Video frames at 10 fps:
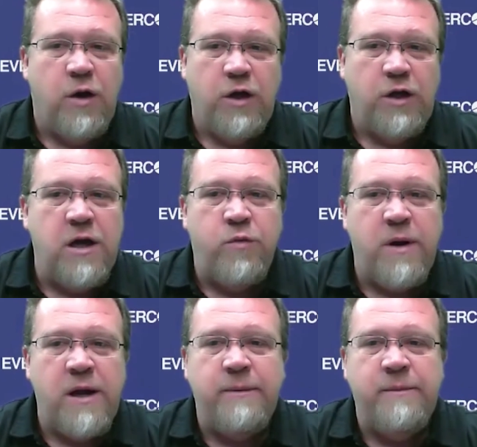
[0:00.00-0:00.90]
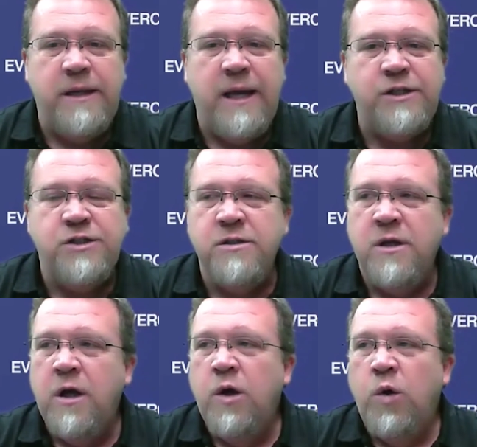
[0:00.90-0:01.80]
a gun recommendation,
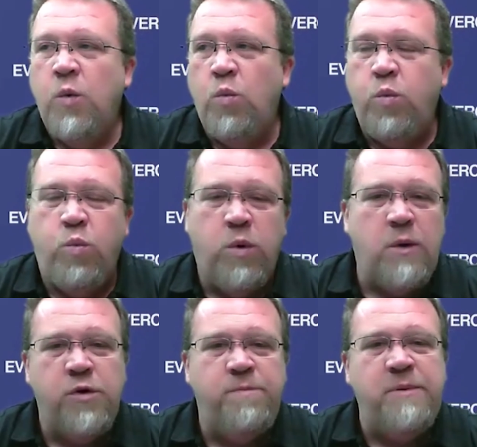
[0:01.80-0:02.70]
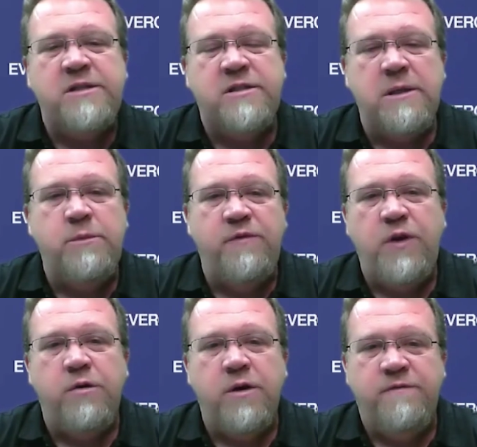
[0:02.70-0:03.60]
what would be some of
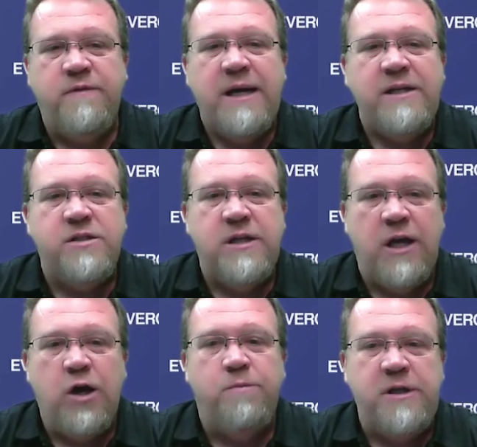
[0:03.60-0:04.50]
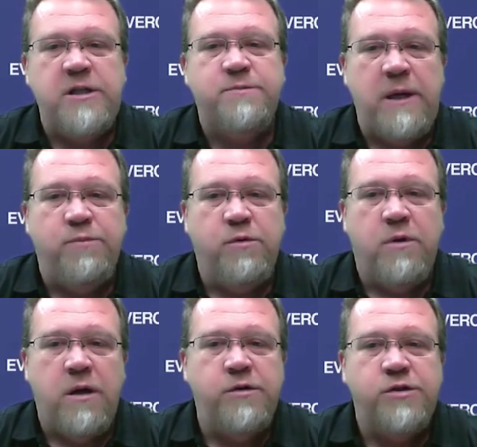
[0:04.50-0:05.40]
your advice to help these people
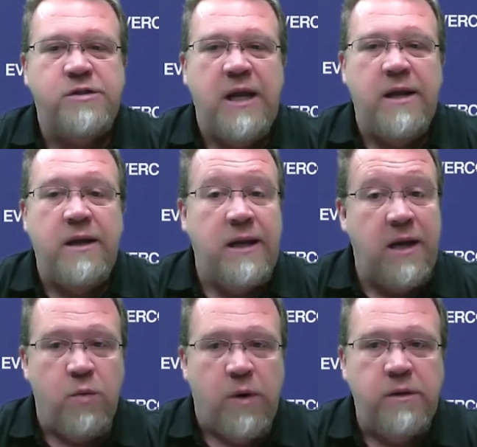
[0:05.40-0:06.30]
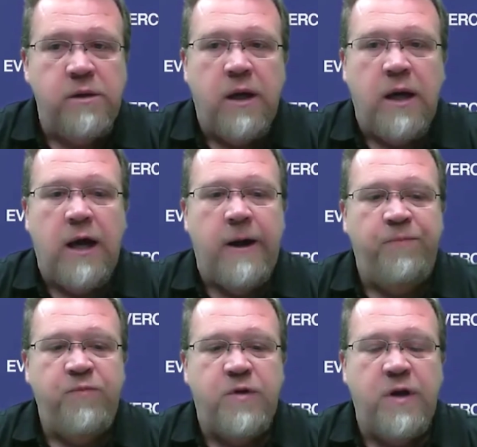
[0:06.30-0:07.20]
understand, and anyone,
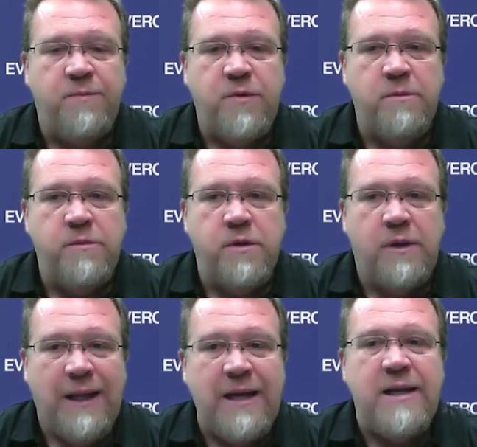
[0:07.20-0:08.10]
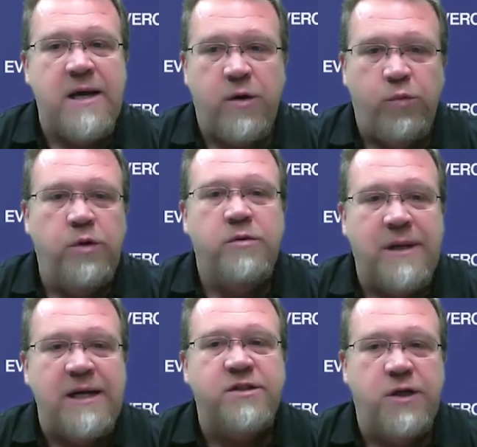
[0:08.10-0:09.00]
to help them to lay down a real
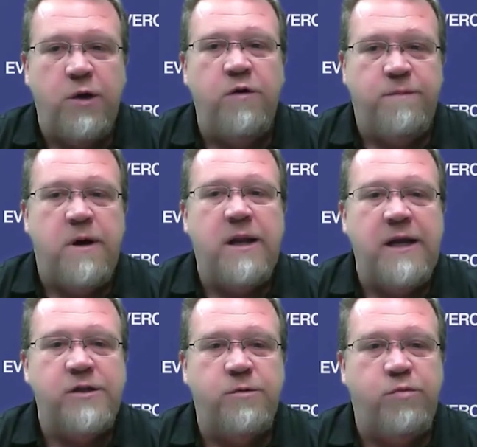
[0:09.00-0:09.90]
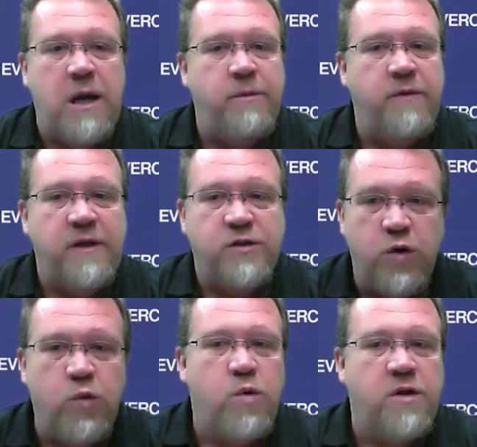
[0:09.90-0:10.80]
nice coat of polyester primer that's
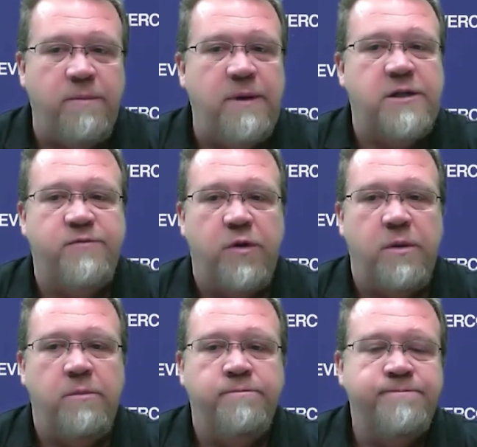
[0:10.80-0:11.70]
going to work the best for them?